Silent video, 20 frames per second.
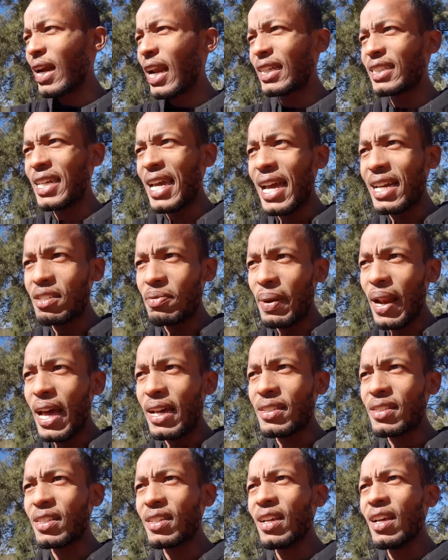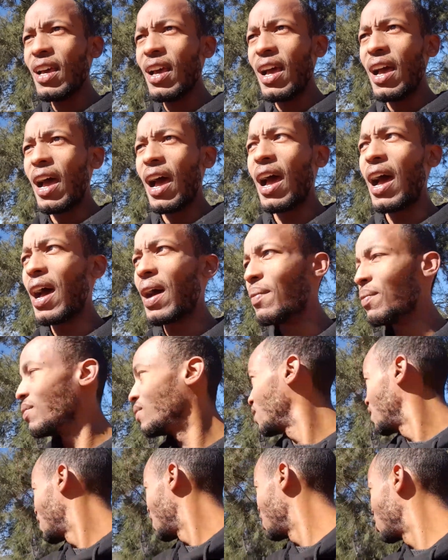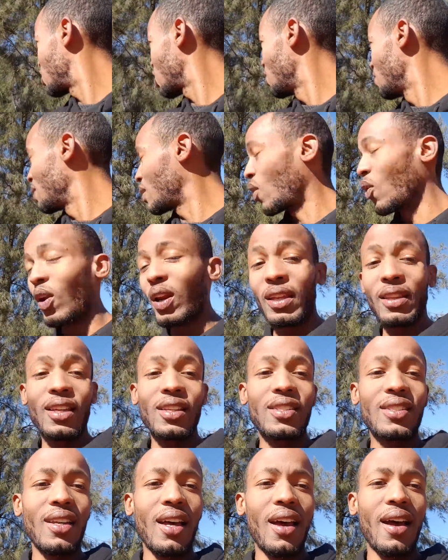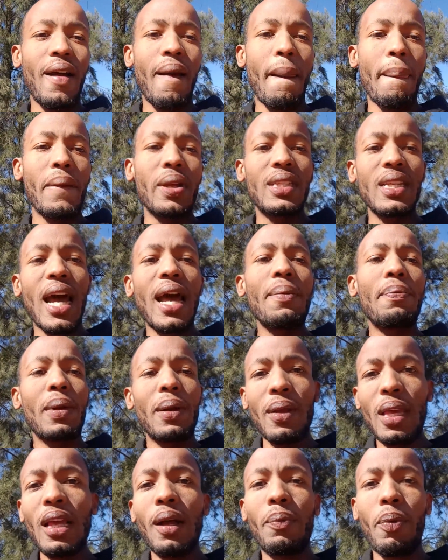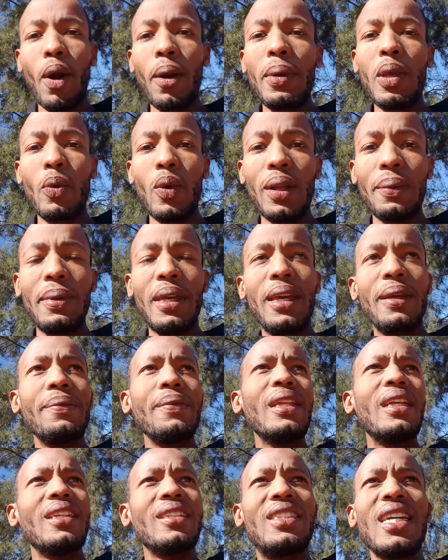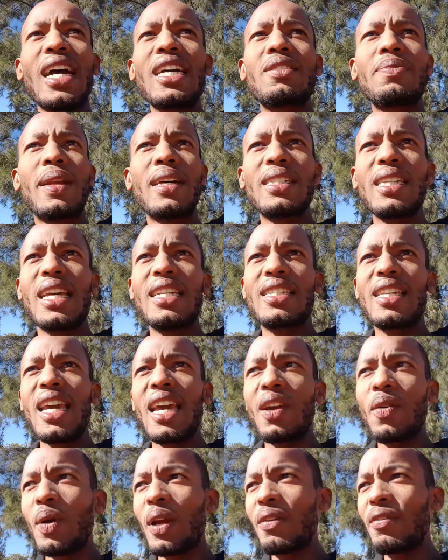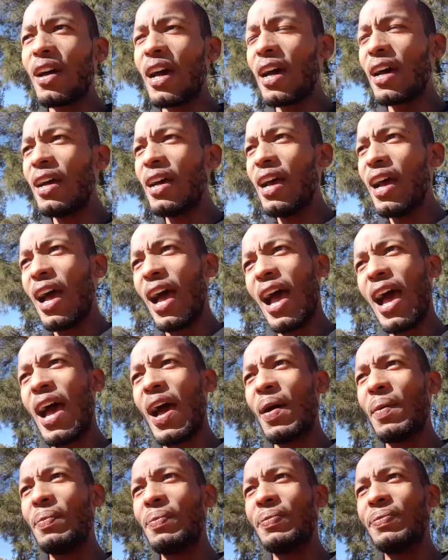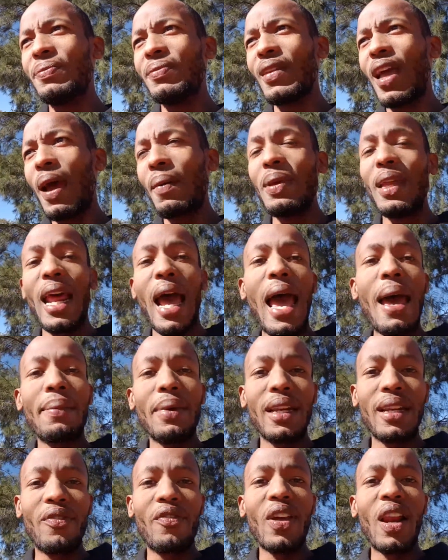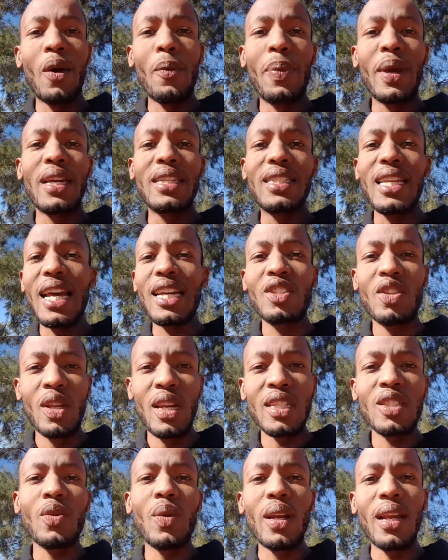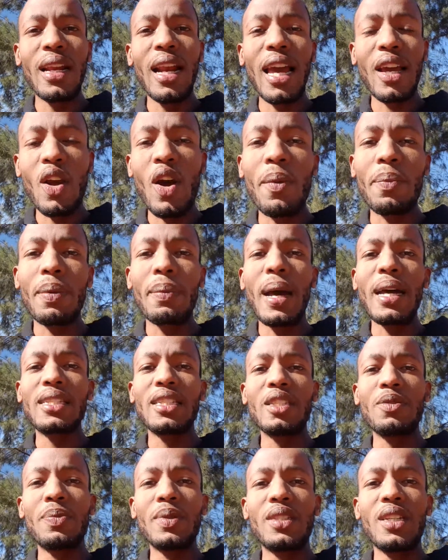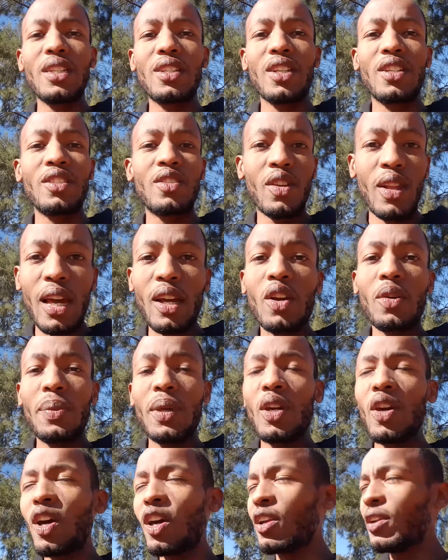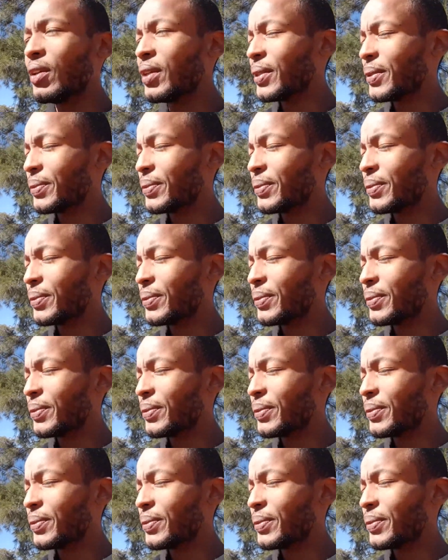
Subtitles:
like jacks plus, he shouldn't be calling this tight, but he'll probably will be jacks plus ace king, whatever. I mean, I am at a fellow big stack, so he doesn't want to like compromise his position, so that could be good.